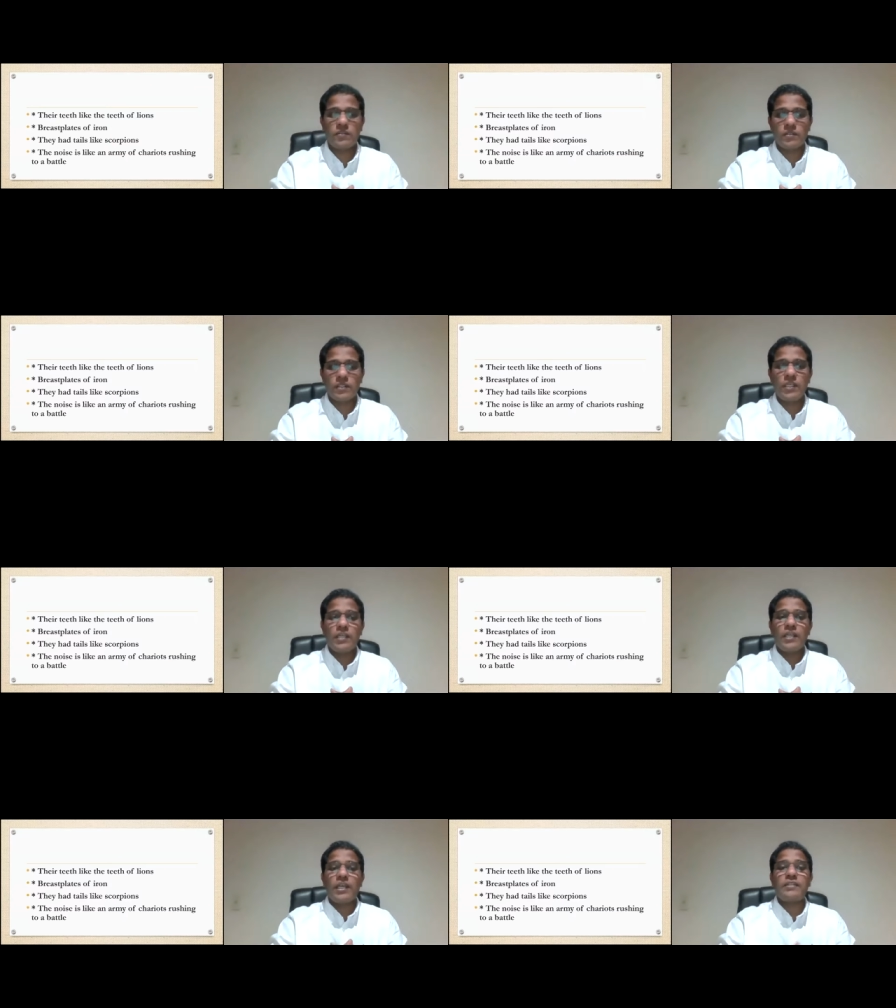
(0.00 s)
Okay,
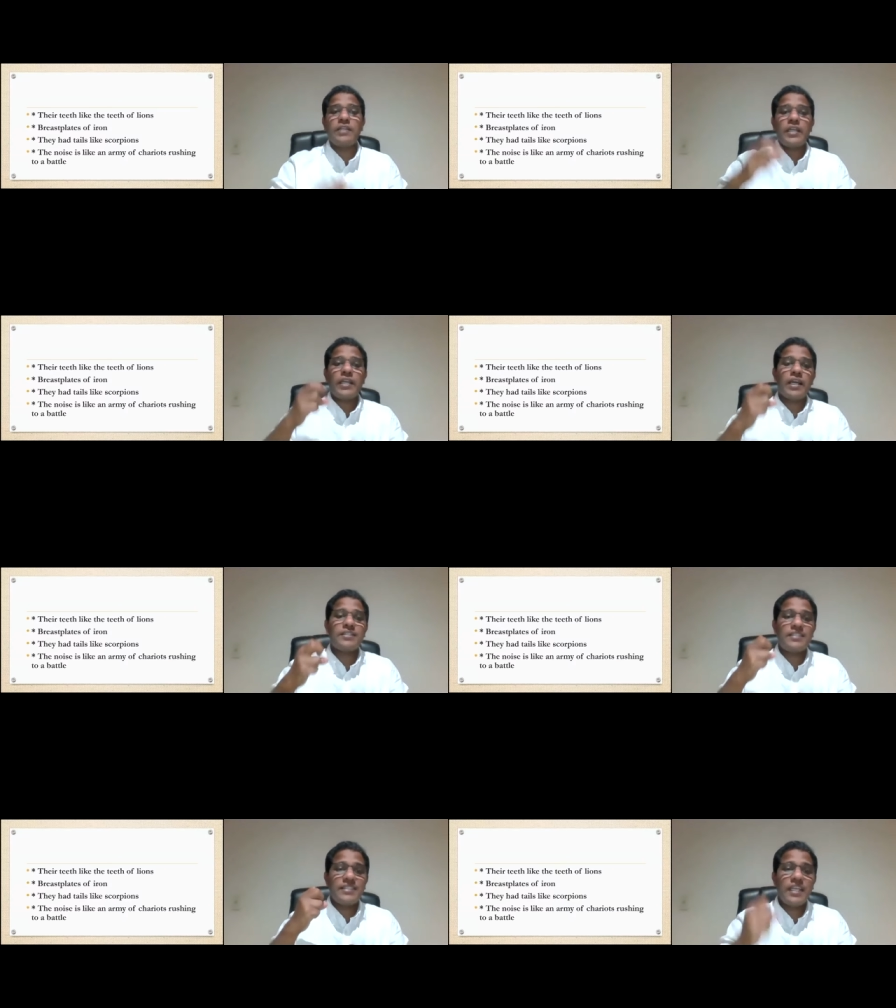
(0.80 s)
and they had
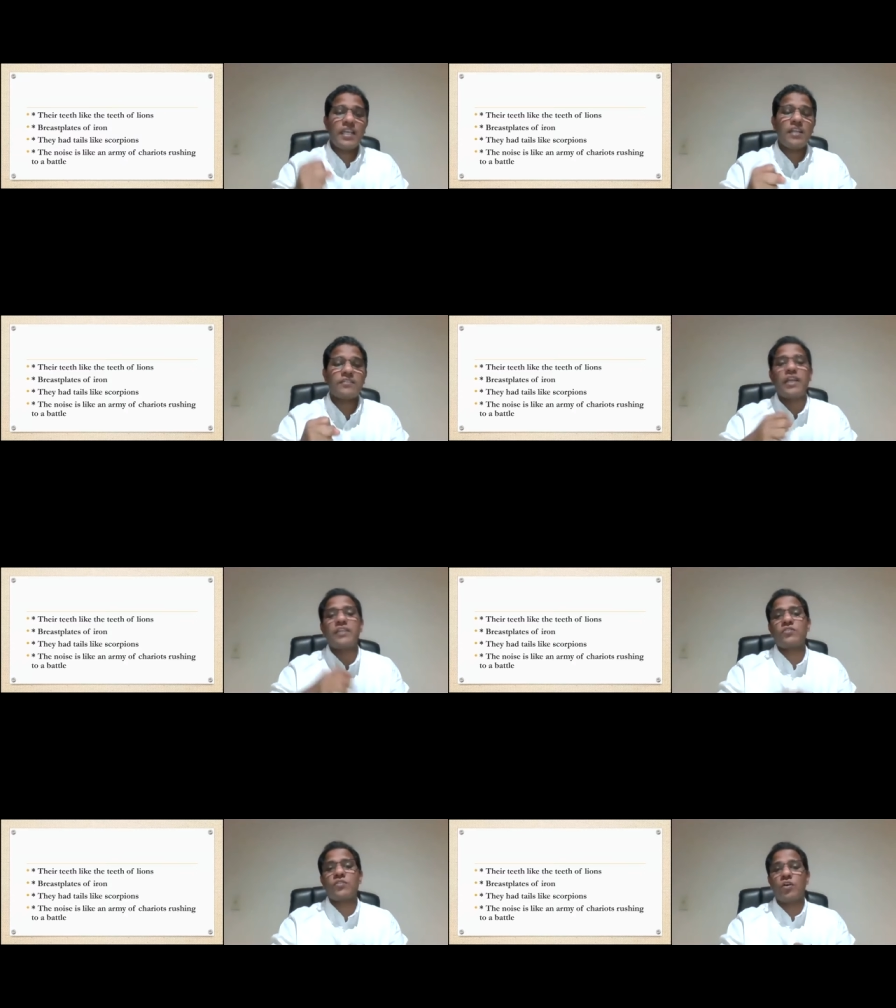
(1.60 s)
tails like
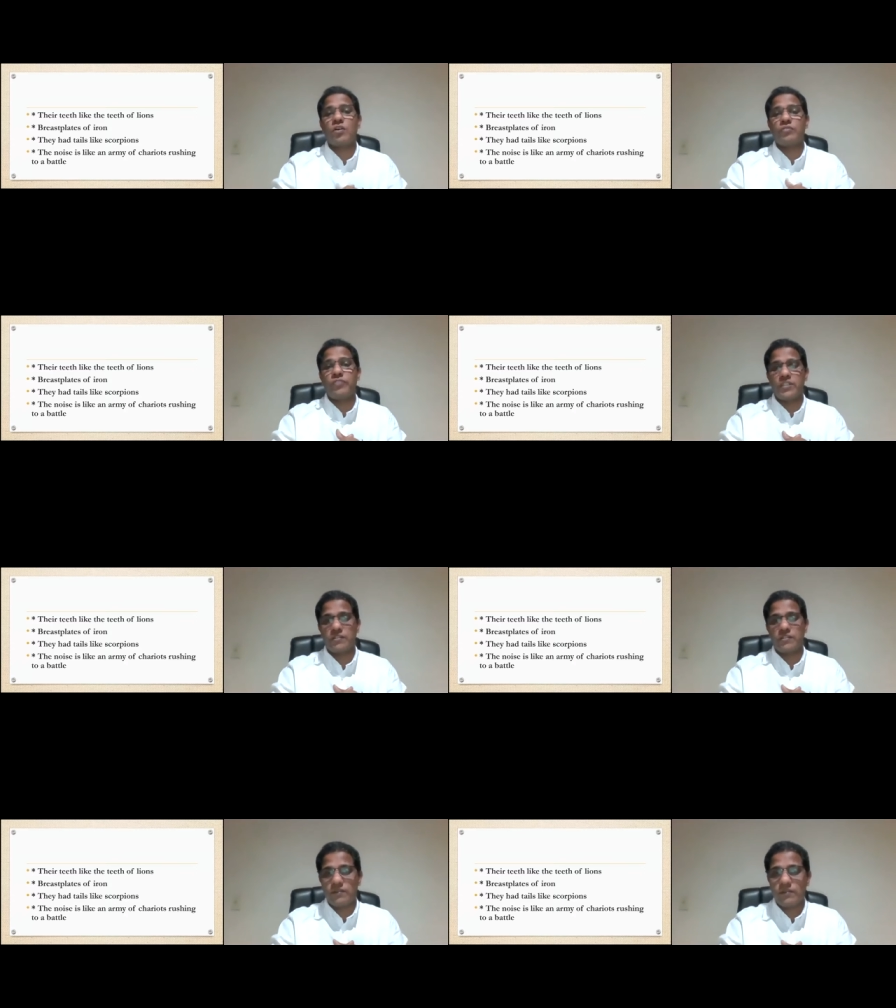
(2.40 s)

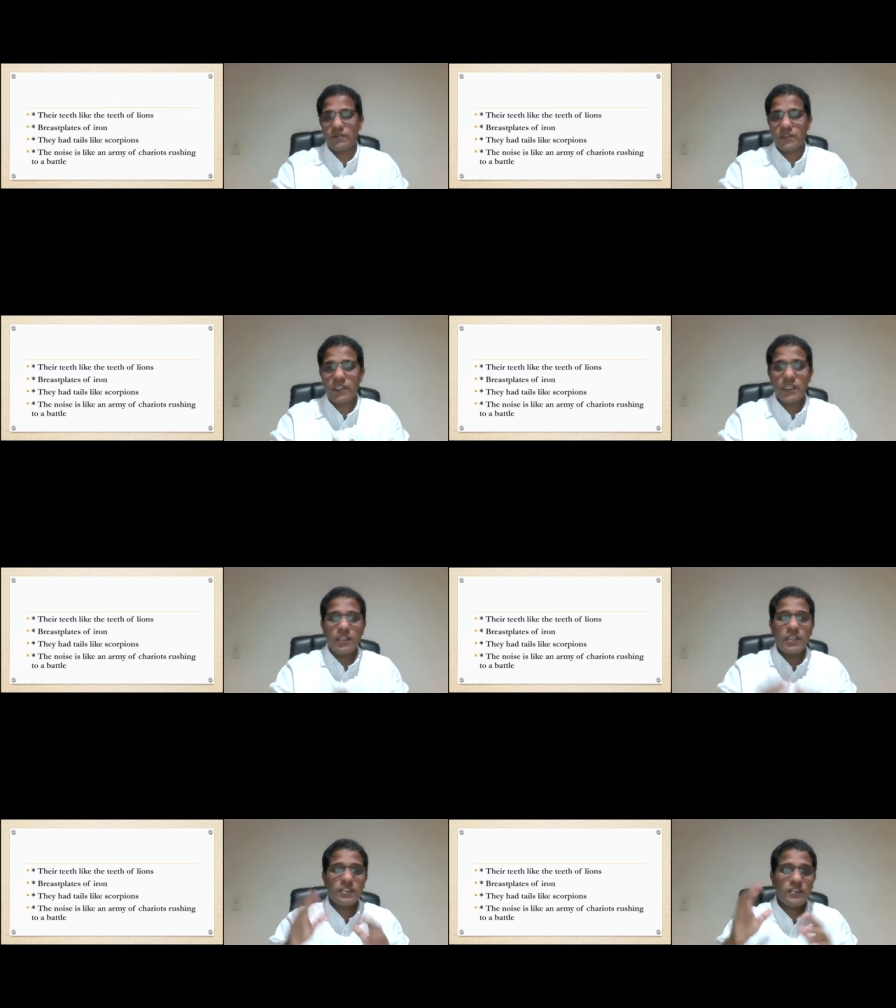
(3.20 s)
scorpions. Okay,
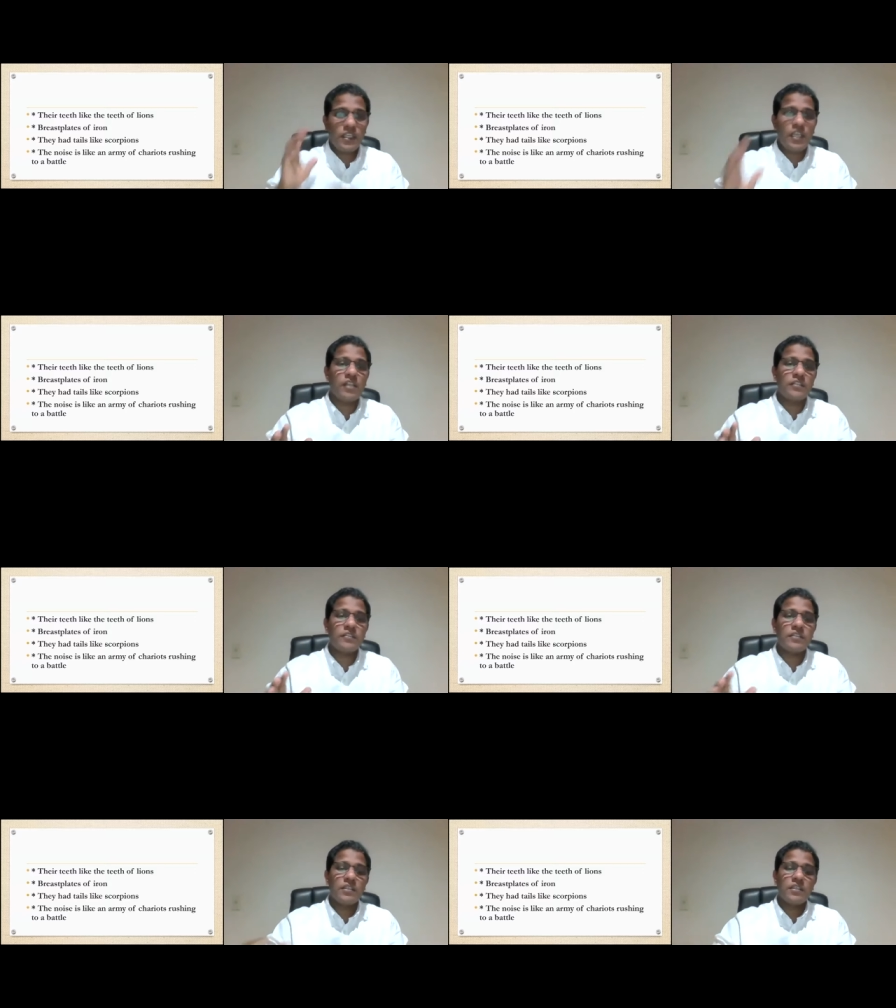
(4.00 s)
their tails.
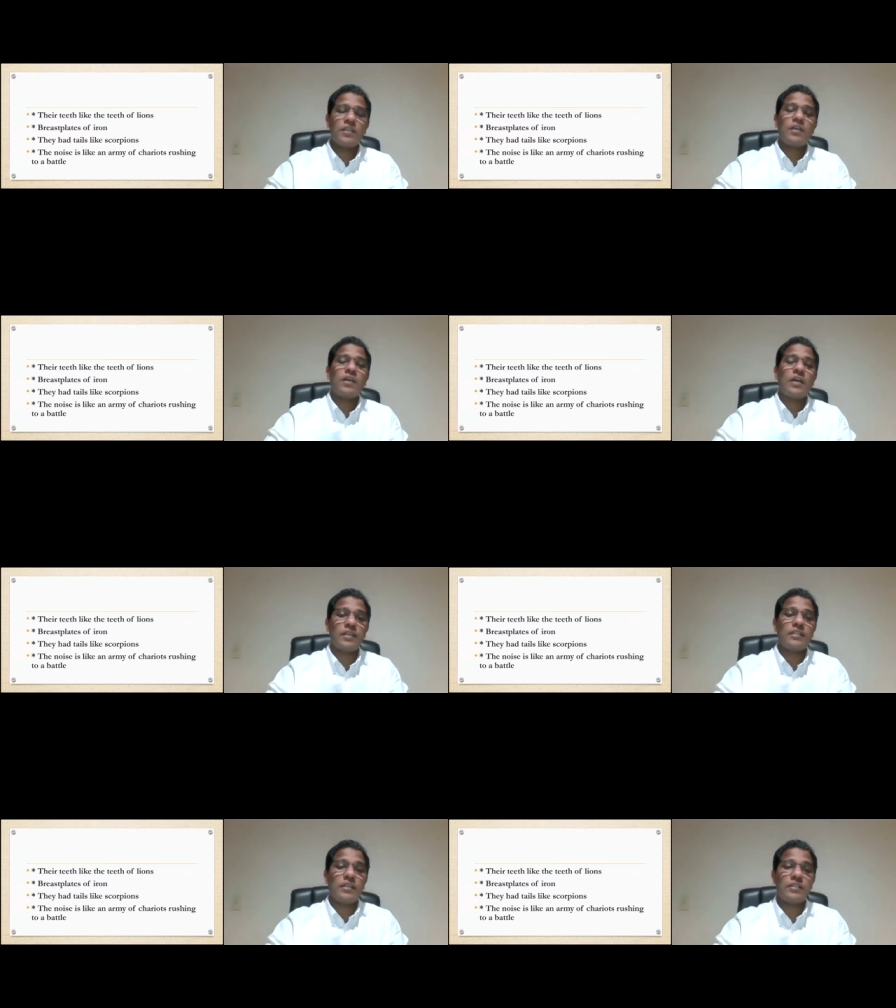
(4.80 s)
Uh,
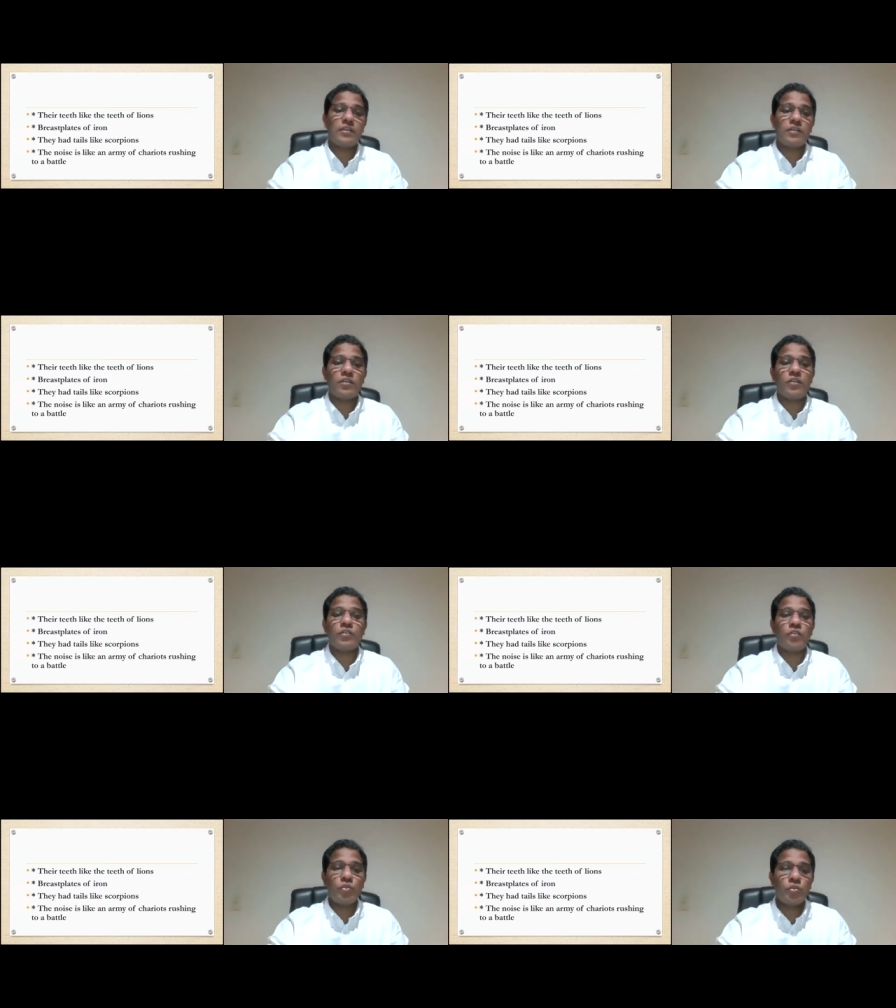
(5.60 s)
the, the, you know,
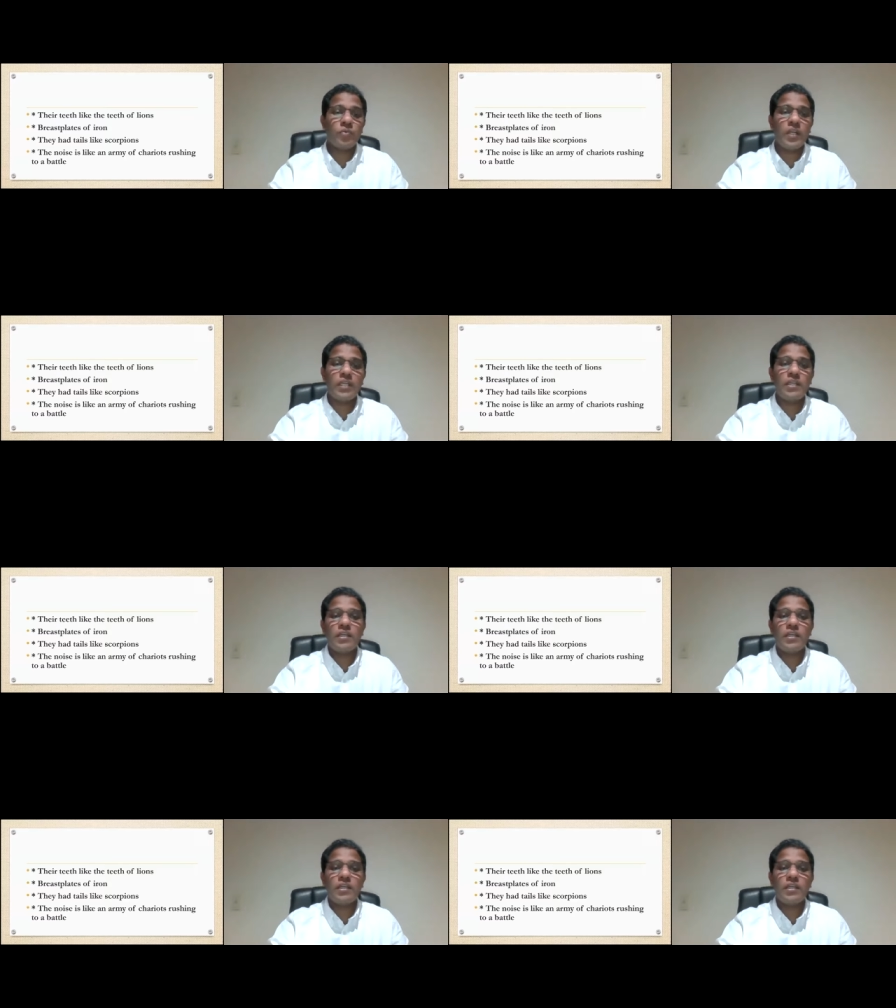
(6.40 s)
usually